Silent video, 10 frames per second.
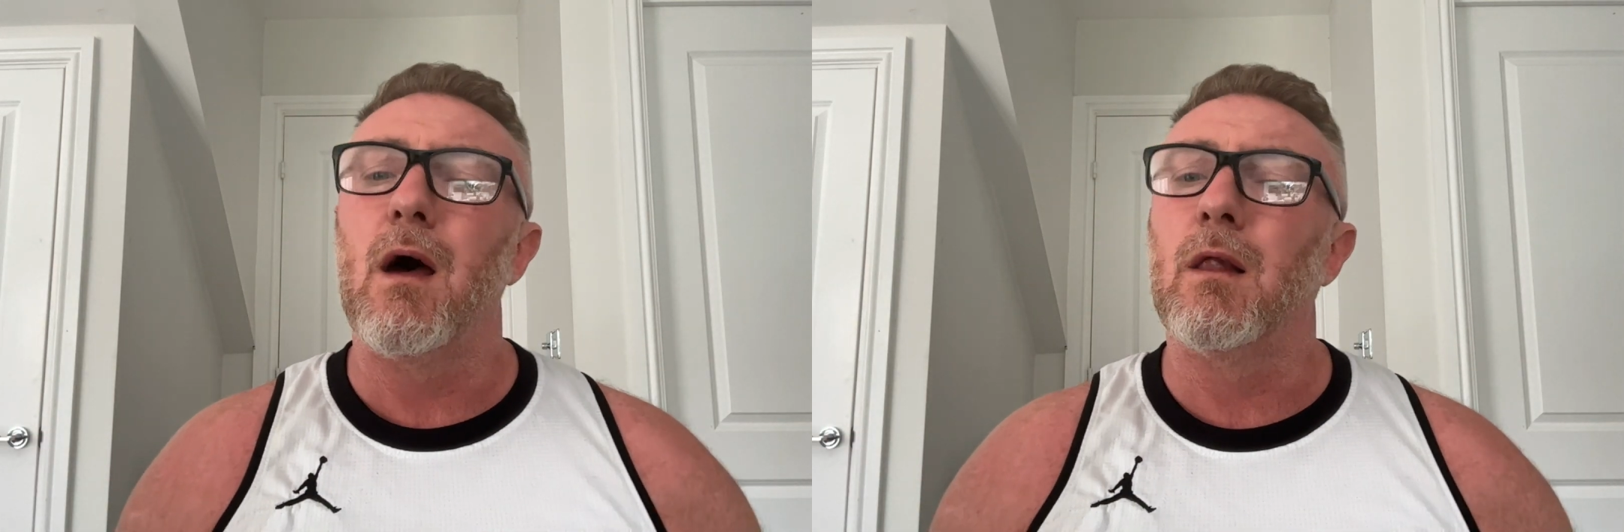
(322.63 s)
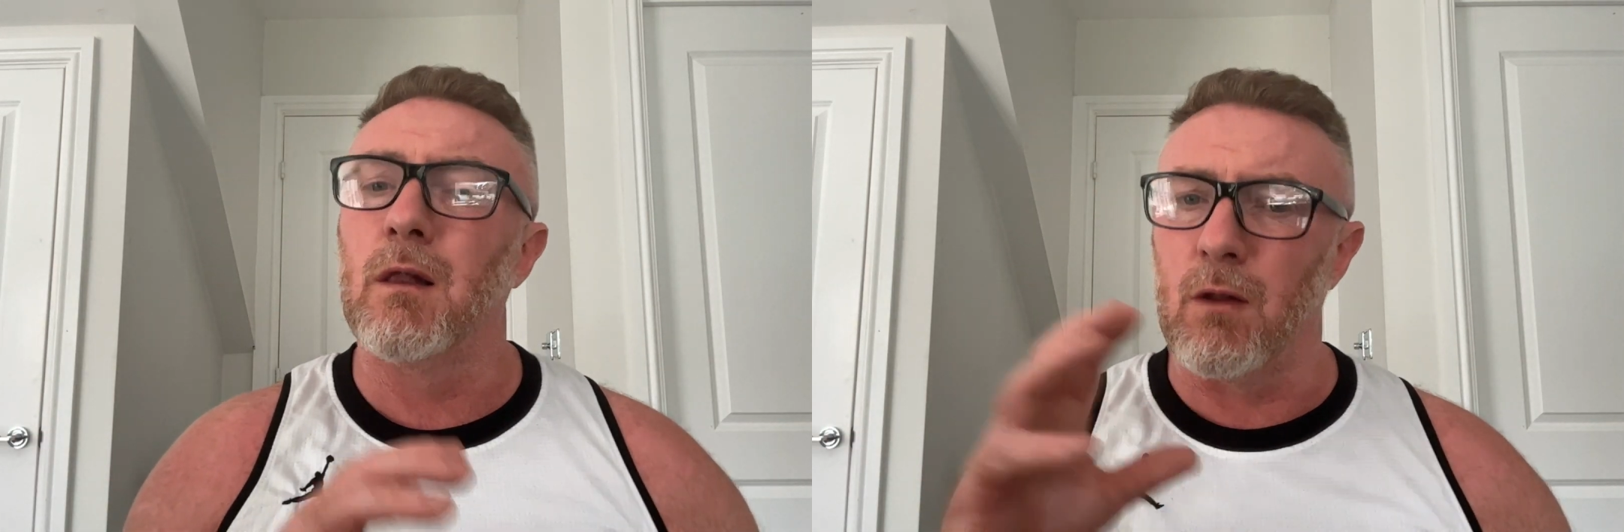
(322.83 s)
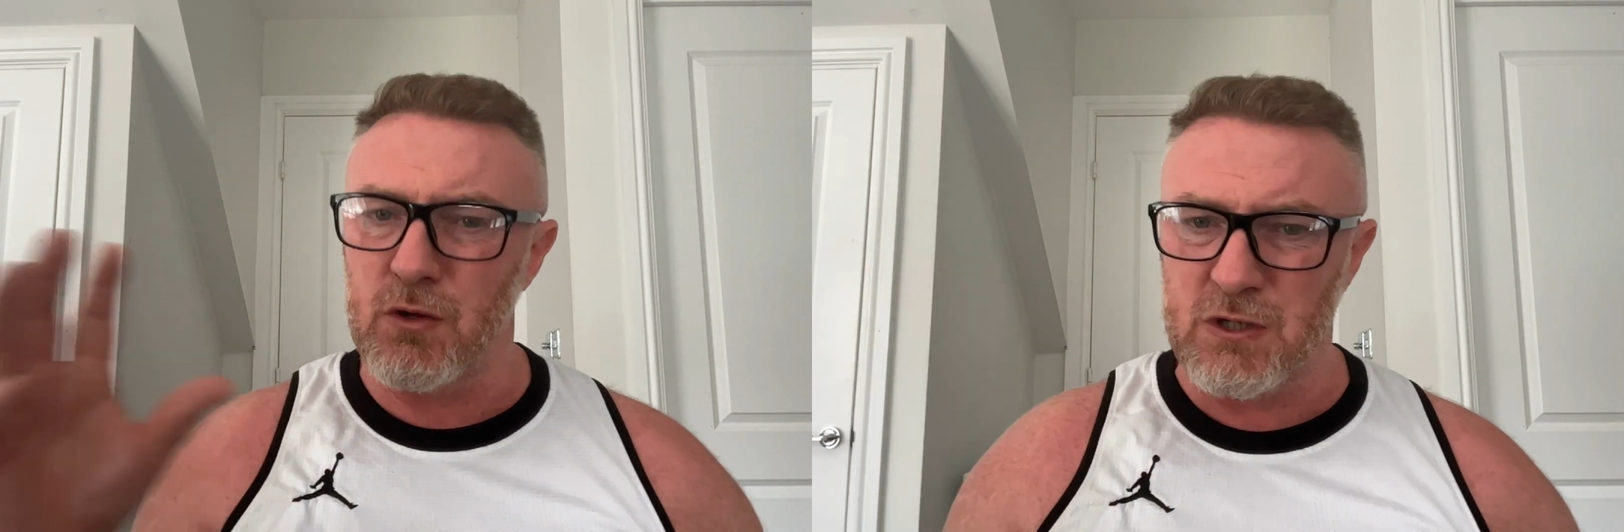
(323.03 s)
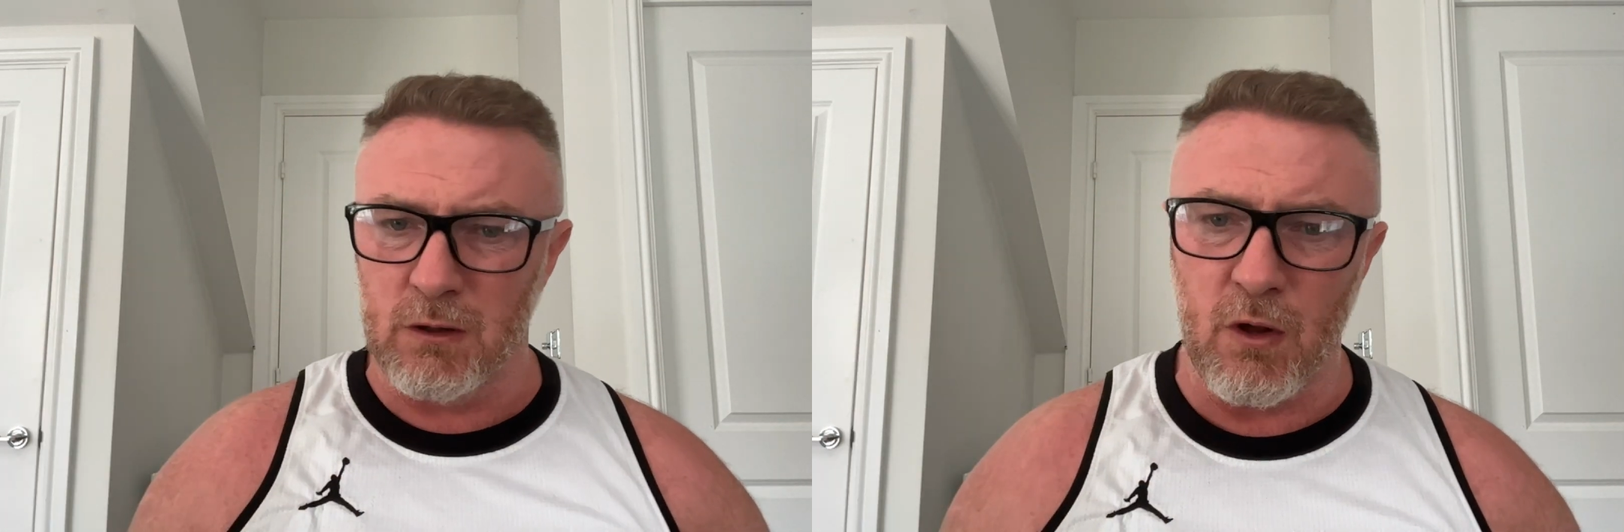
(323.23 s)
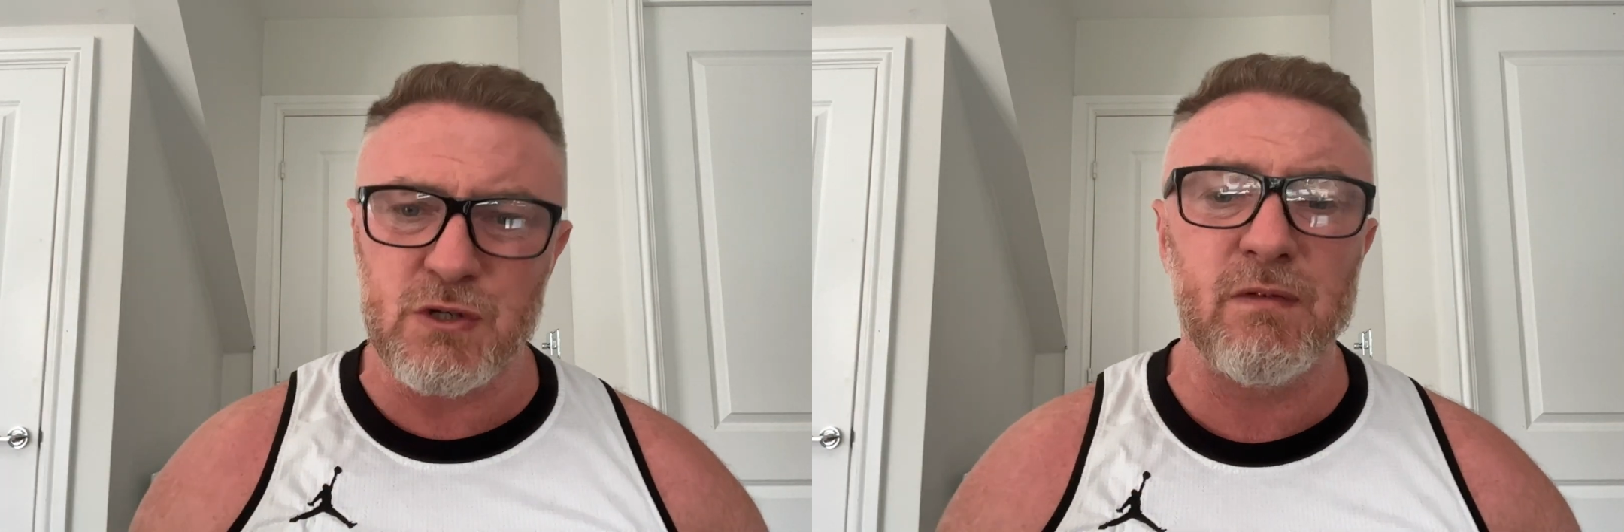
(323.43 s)
Lots and
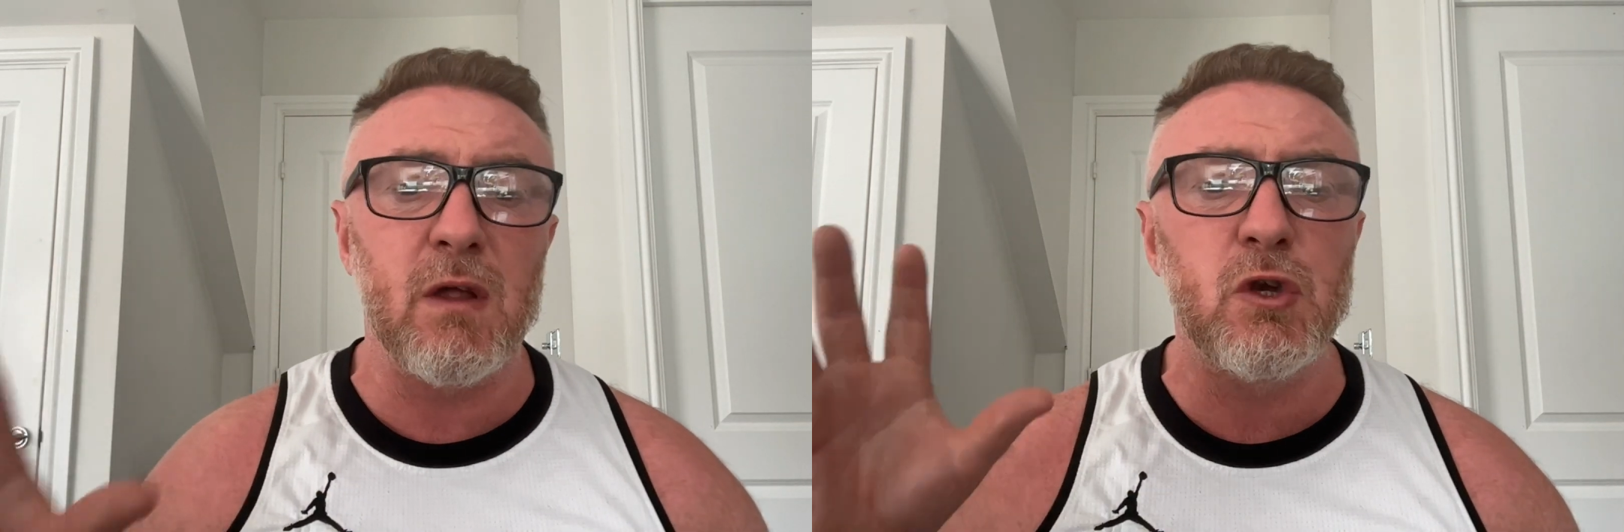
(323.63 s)
lots of your